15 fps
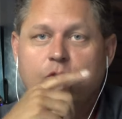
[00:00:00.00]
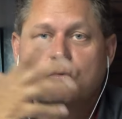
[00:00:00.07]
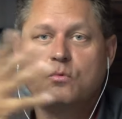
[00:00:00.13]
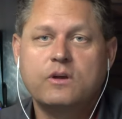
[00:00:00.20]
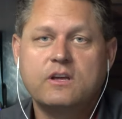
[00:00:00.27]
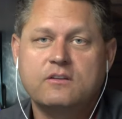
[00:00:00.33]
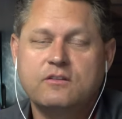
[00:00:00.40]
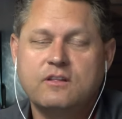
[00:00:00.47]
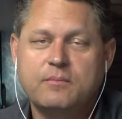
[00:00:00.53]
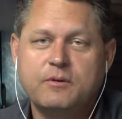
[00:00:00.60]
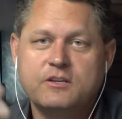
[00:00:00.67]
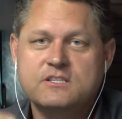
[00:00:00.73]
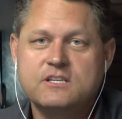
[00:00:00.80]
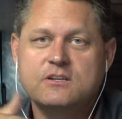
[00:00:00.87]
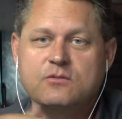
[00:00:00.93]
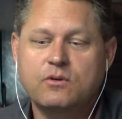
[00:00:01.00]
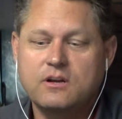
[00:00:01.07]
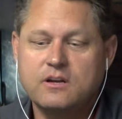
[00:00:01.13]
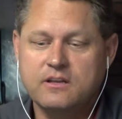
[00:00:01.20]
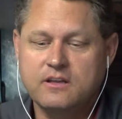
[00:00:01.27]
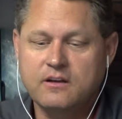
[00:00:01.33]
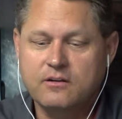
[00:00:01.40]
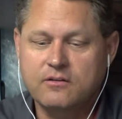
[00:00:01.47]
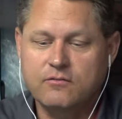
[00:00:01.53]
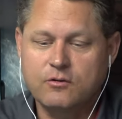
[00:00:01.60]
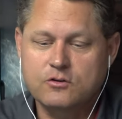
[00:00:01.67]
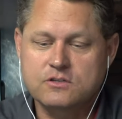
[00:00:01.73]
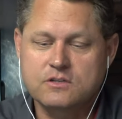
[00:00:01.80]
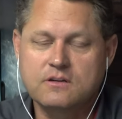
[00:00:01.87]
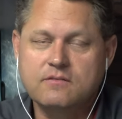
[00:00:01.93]
No, we could do that, but you said you wanted a younger
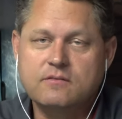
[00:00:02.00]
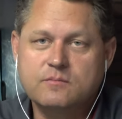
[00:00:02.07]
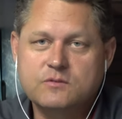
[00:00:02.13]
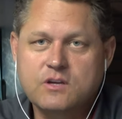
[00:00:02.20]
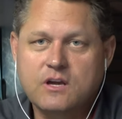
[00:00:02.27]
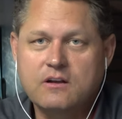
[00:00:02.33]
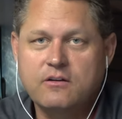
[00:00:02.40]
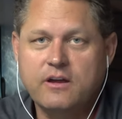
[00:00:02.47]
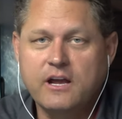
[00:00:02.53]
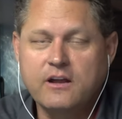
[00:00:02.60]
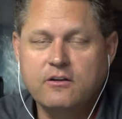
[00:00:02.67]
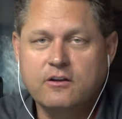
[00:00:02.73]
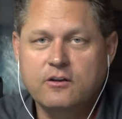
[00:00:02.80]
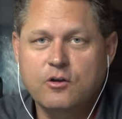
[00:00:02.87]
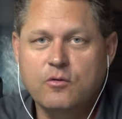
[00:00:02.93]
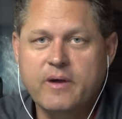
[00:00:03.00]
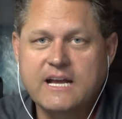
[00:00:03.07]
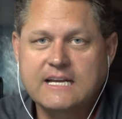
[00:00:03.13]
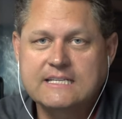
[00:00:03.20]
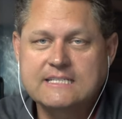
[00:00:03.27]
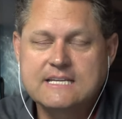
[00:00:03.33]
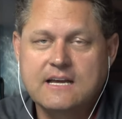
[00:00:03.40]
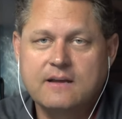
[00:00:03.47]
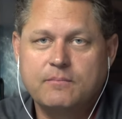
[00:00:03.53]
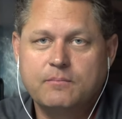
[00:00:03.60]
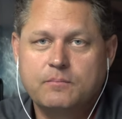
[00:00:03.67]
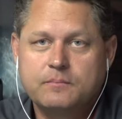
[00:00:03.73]
version of him, so I don't know how you're going to go back in time.